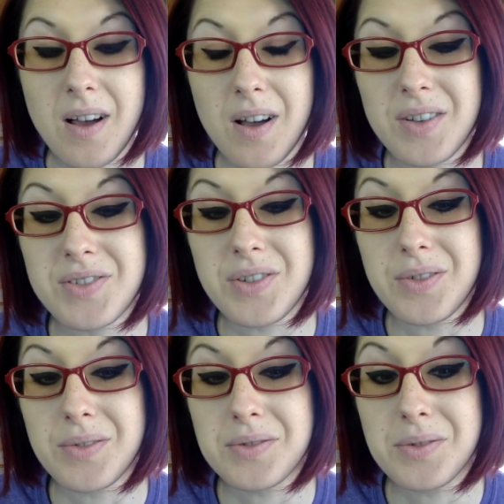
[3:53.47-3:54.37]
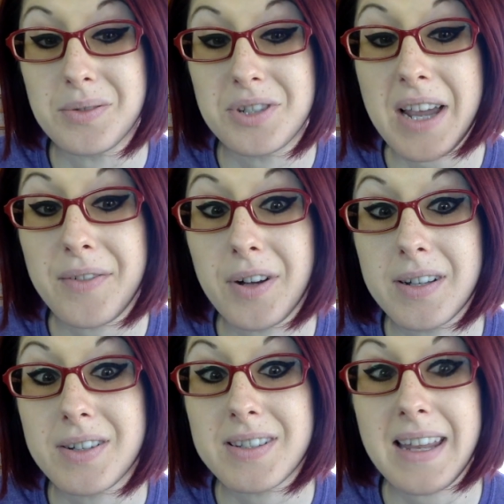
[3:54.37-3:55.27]
also to check for
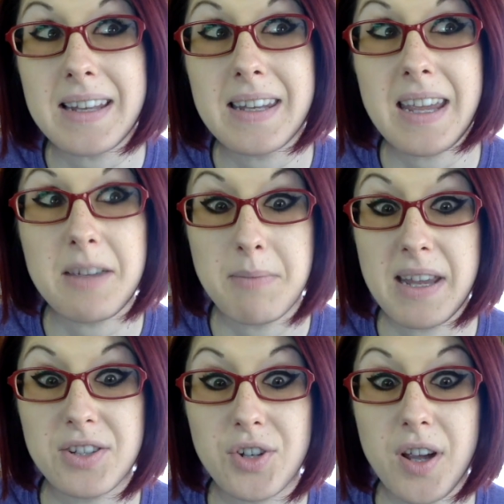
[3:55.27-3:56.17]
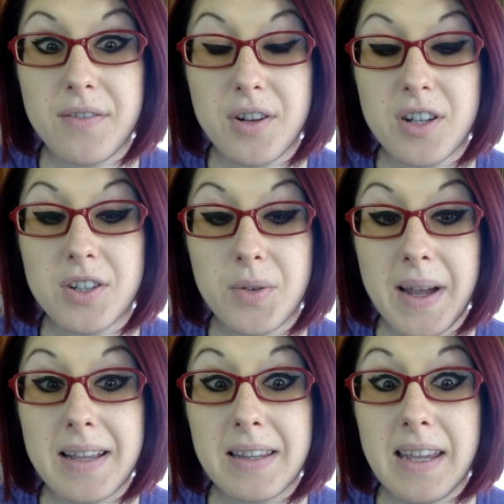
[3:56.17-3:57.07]
understanding and make sure I've heard
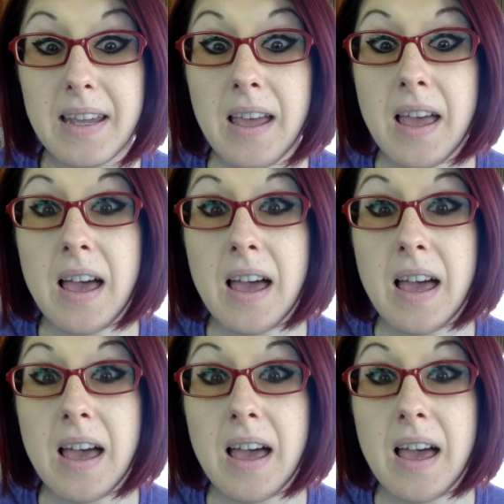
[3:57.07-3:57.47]
correctly.